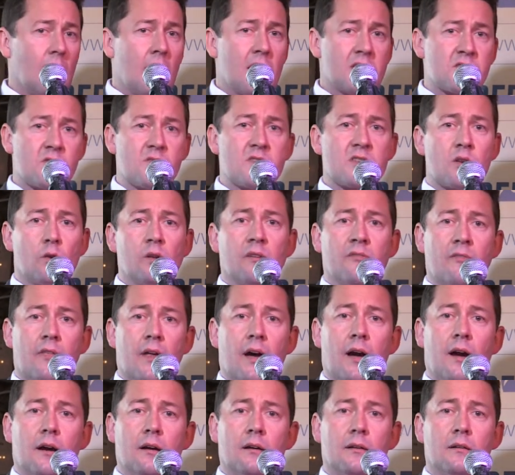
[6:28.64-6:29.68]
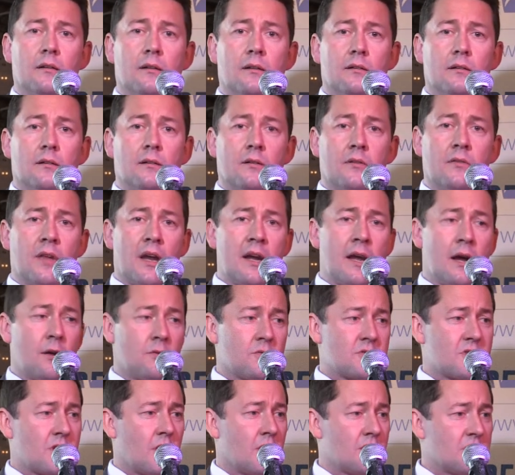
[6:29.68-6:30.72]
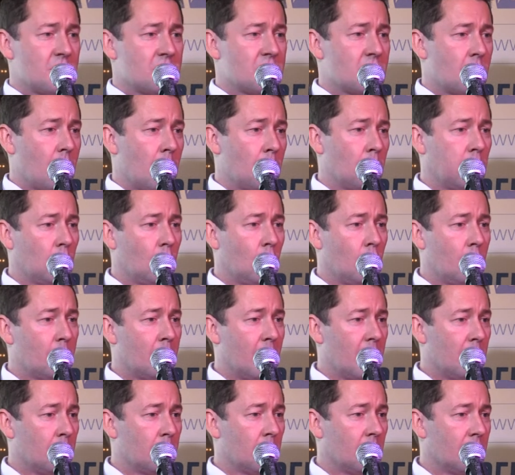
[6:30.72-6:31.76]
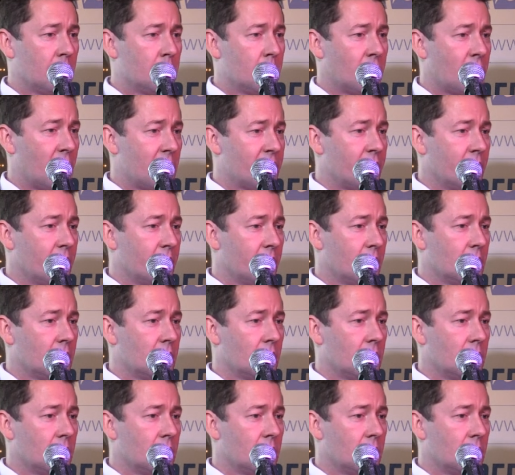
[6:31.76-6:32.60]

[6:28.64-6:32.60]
As a result of that, they're now starting to employ people in Bradford.